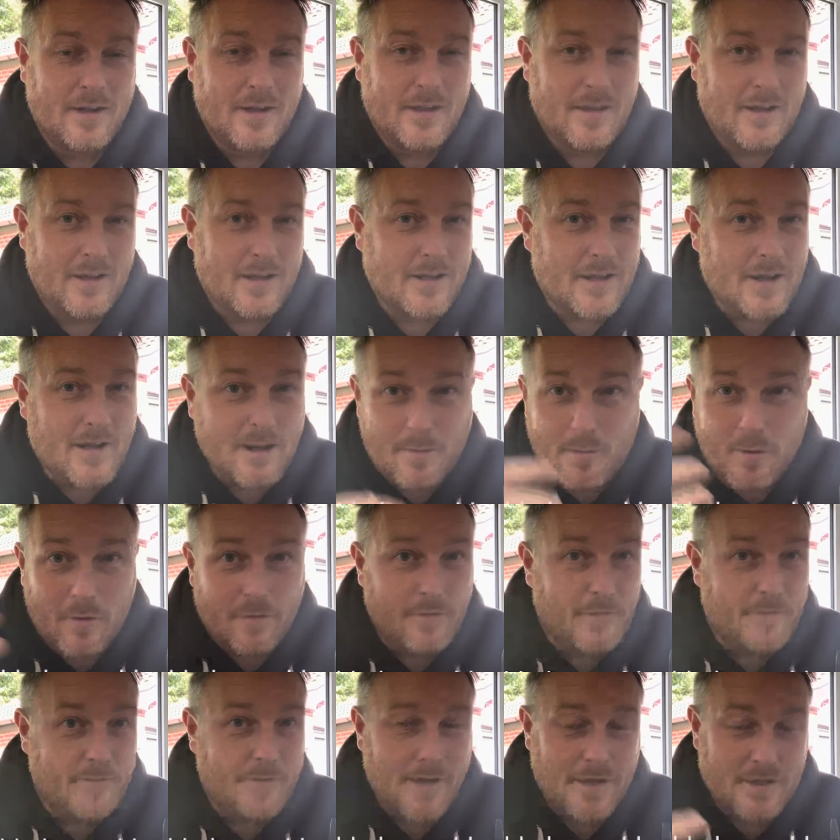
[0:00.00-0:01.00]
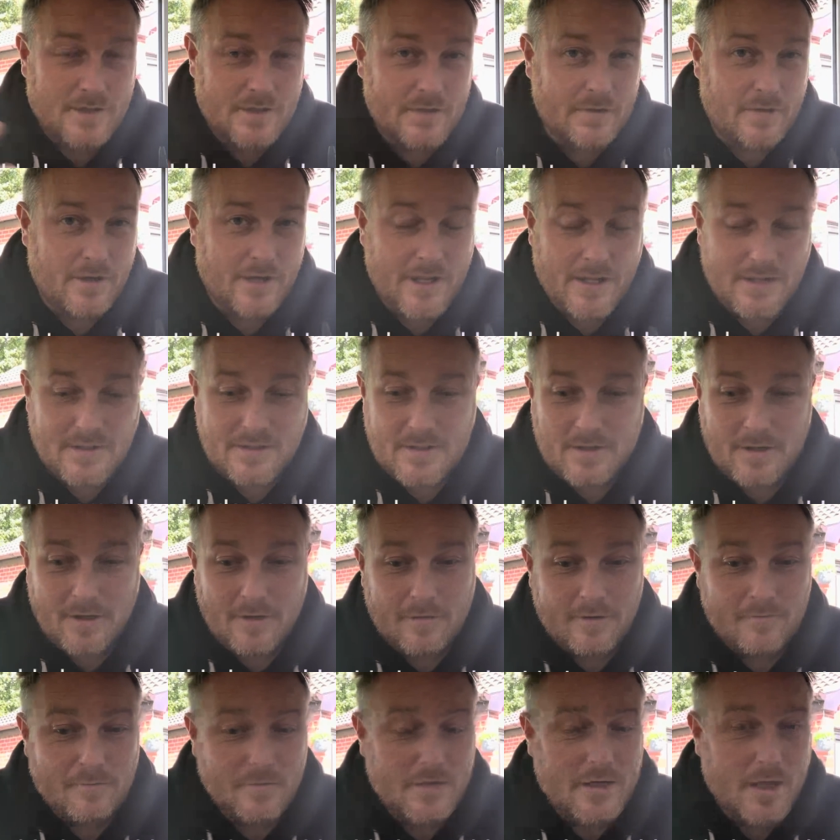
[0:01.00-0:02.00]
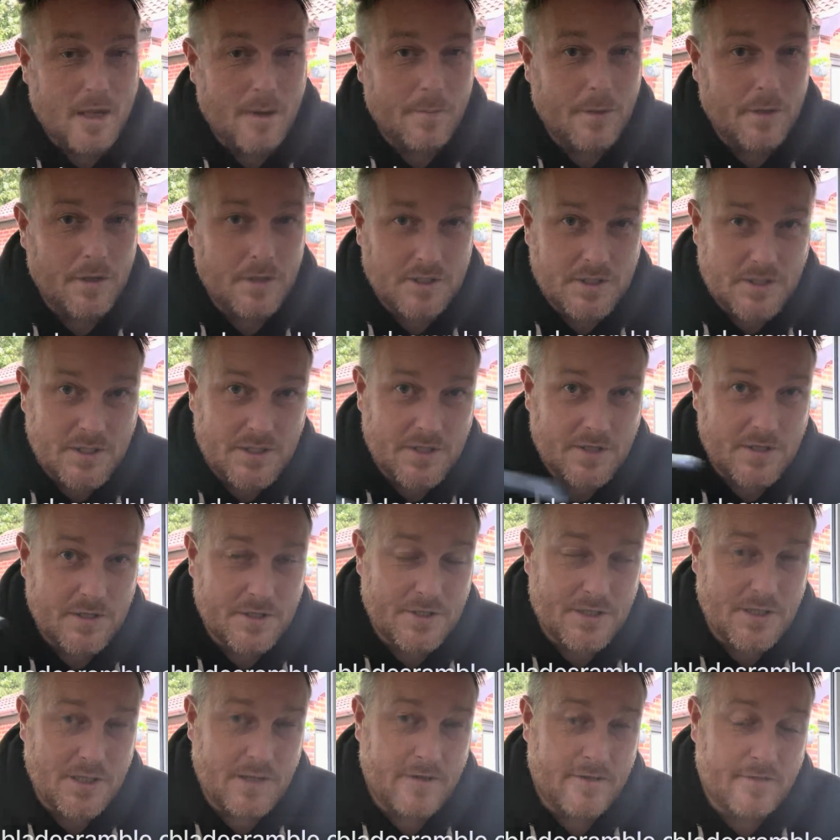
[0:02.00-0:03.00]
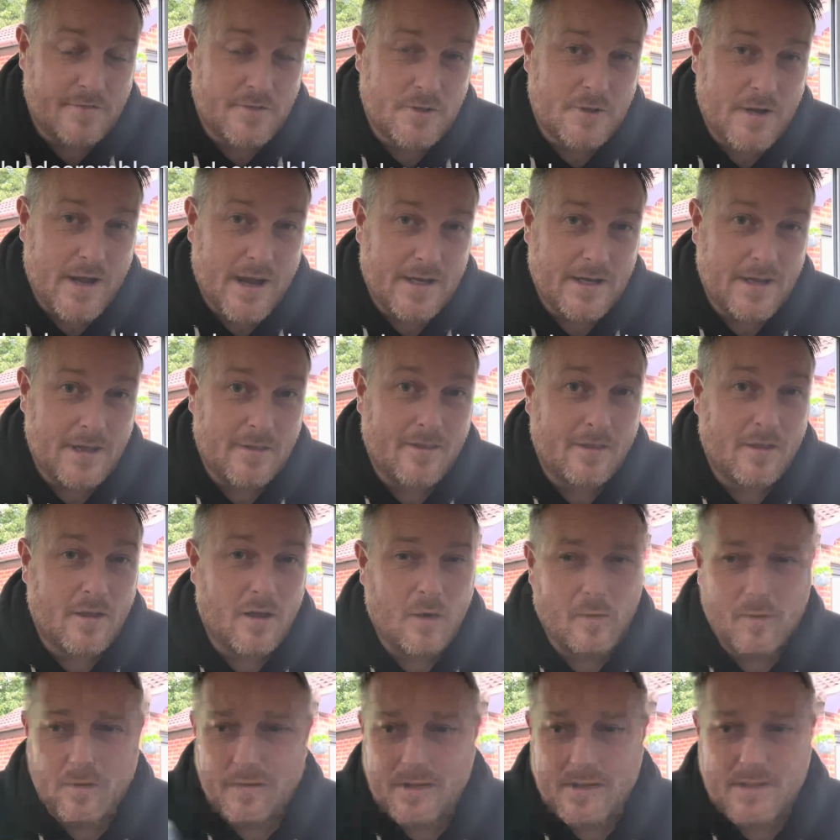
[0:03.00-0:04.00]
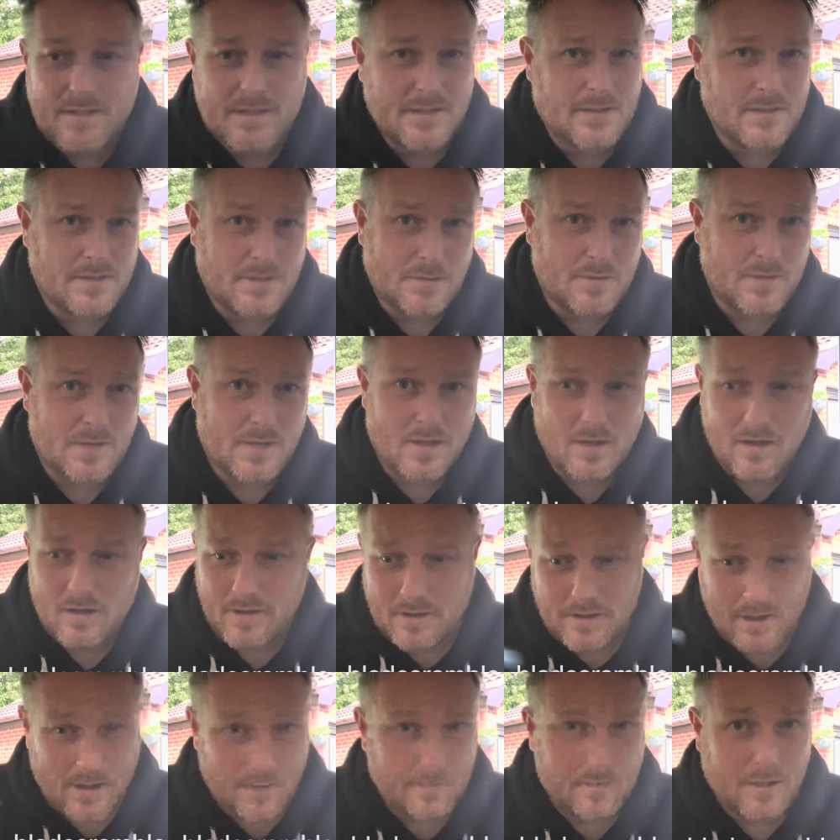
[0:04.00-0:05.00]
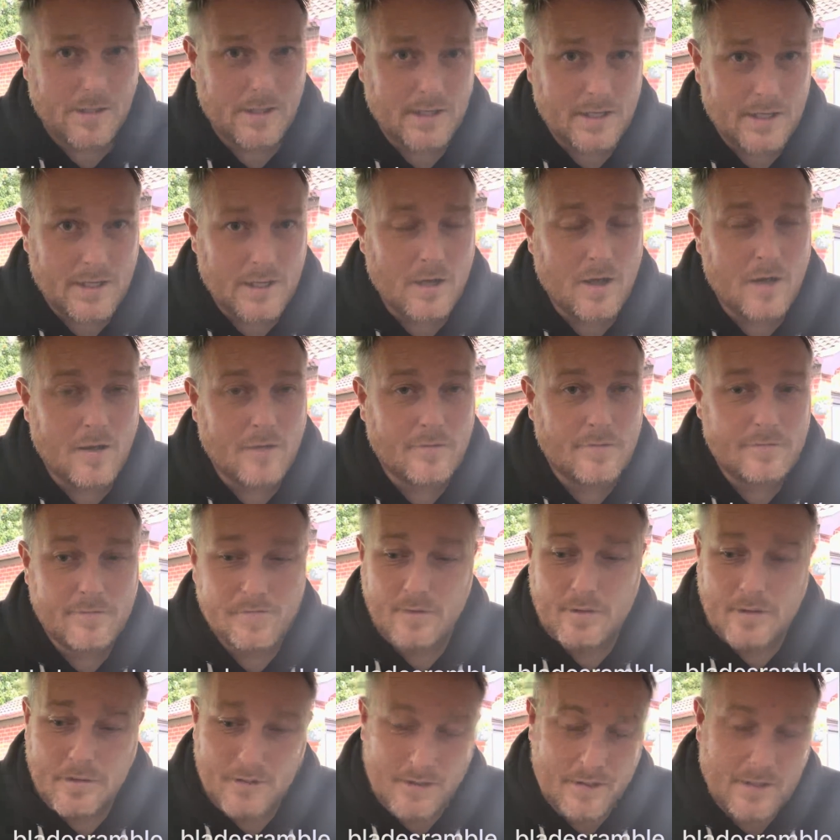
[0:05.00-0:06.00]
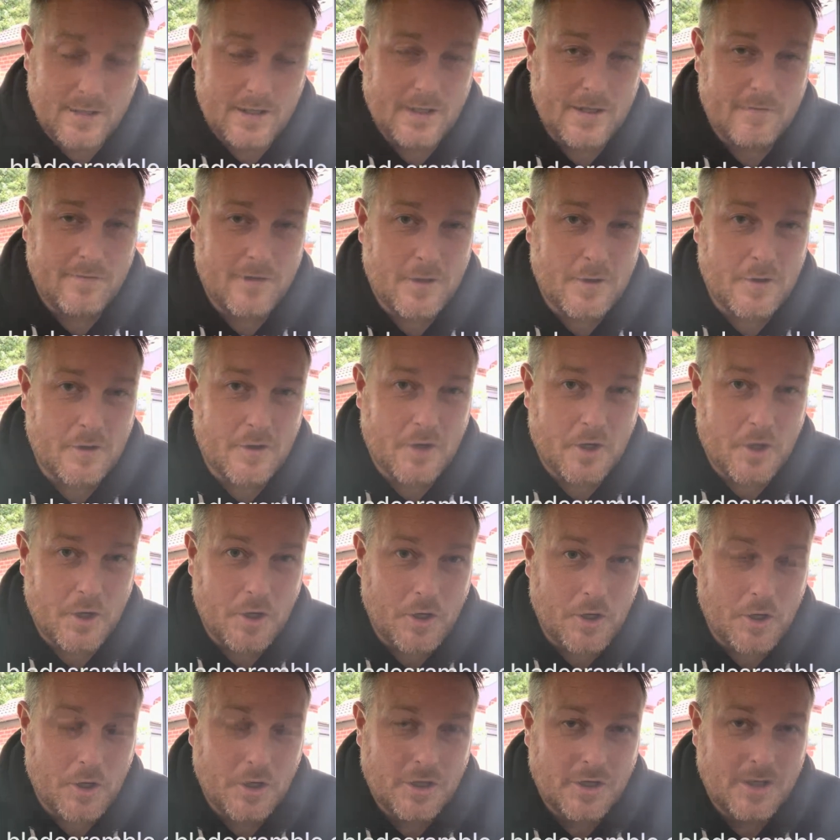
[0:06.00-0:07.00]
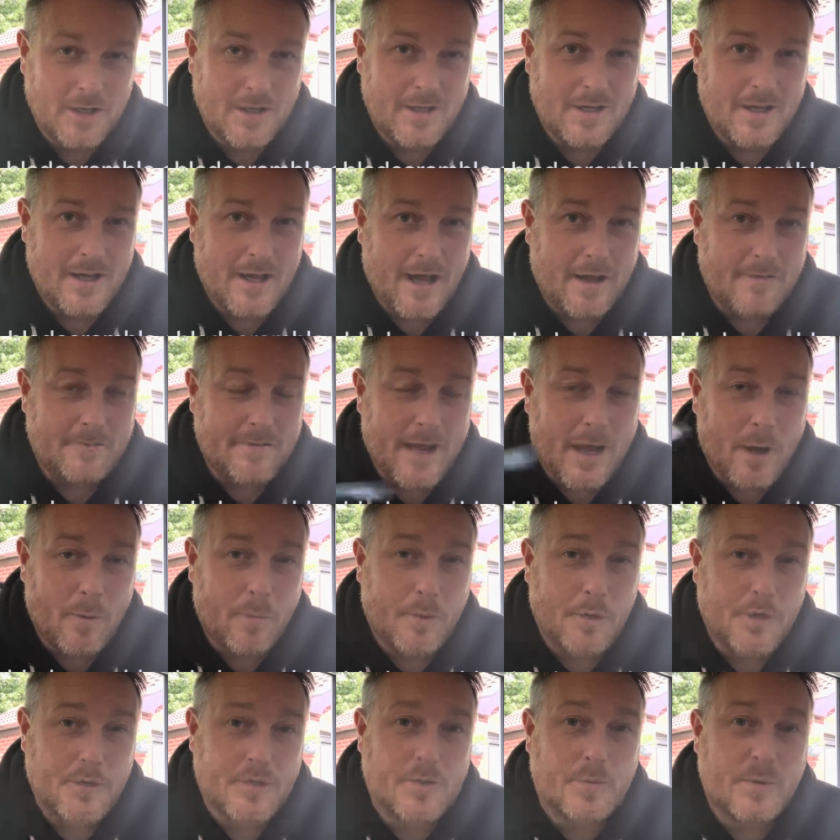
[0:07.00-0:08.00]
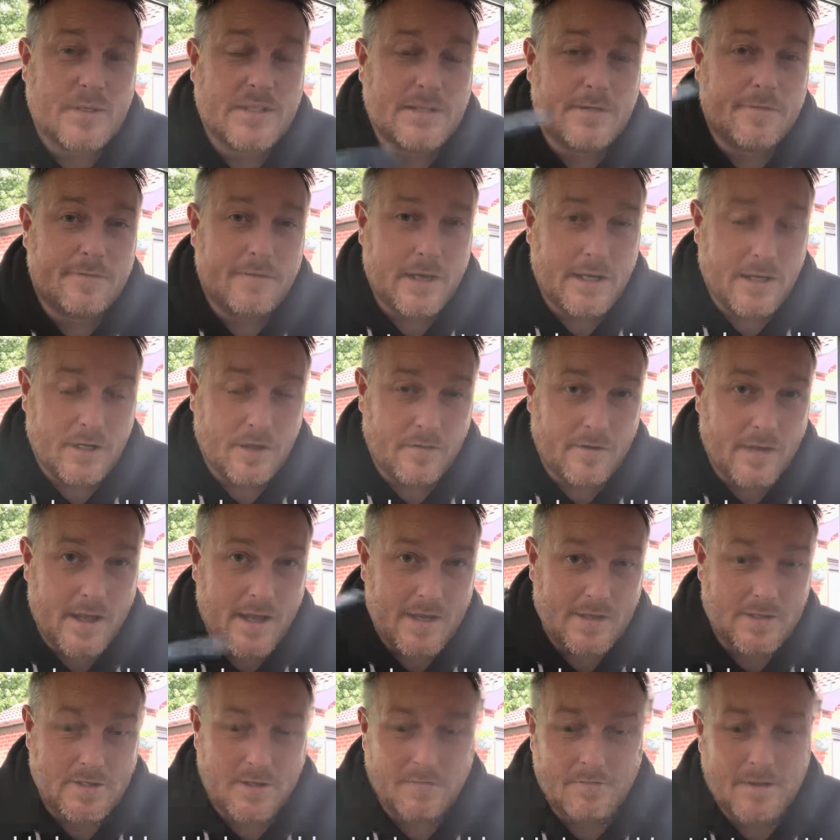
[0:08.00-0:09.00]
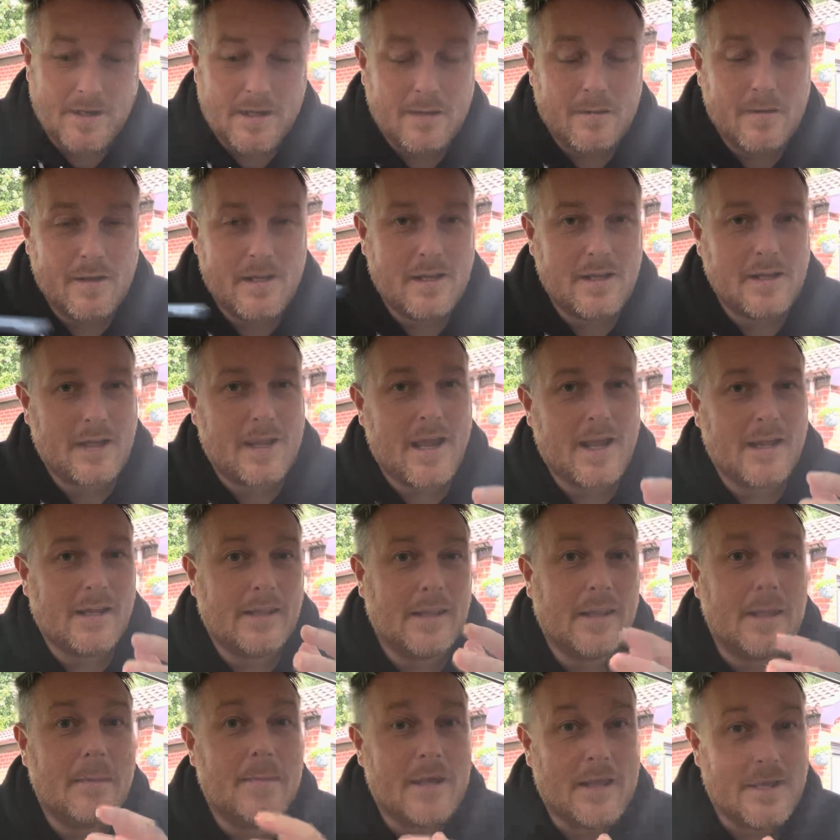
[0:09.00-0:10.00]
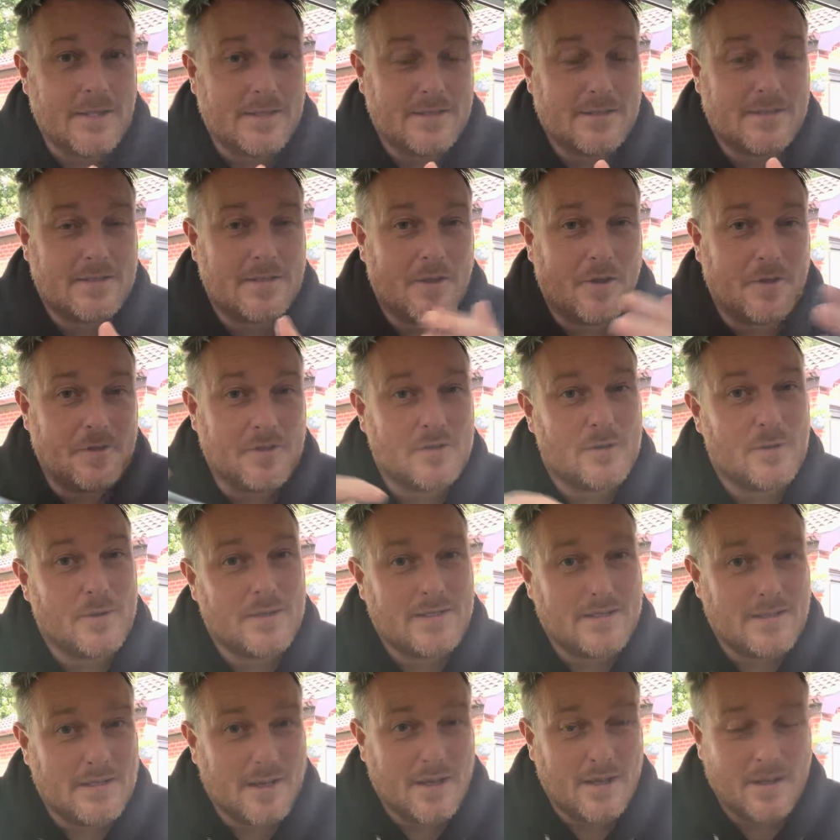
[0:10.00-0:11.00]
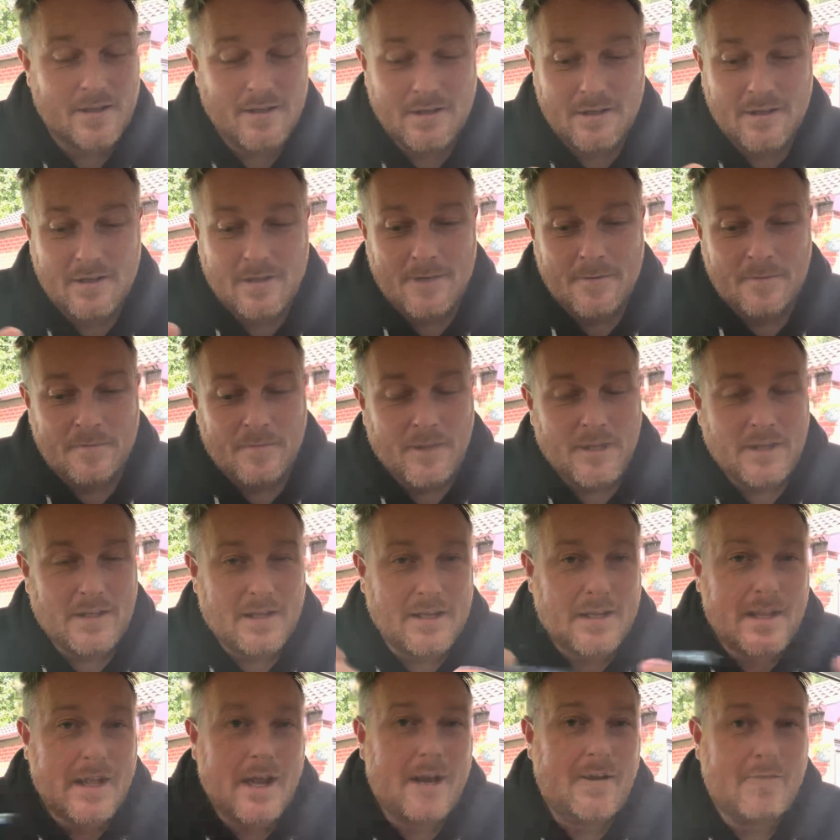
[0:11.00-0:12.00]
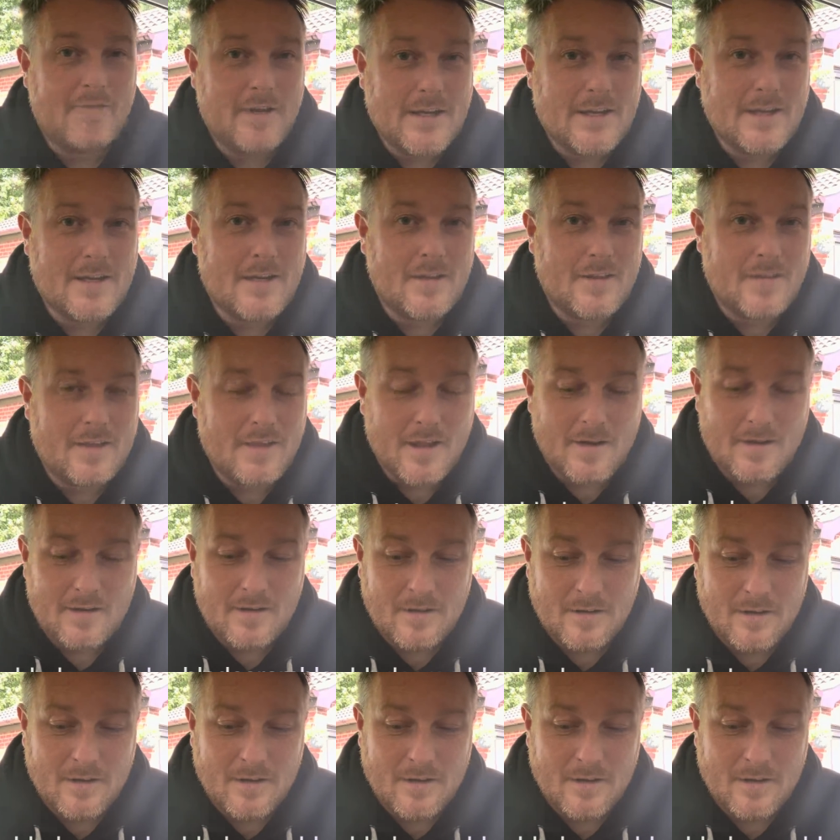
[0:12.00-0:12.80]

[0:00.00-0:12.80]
get it moving faster again. So apologies to those of you that have tried it and thought, well, this is too slow, I'm clicking off. Give it another go. I've now put a Twitter feed on there, so if any of you get limits on Twitter and you can't read anything,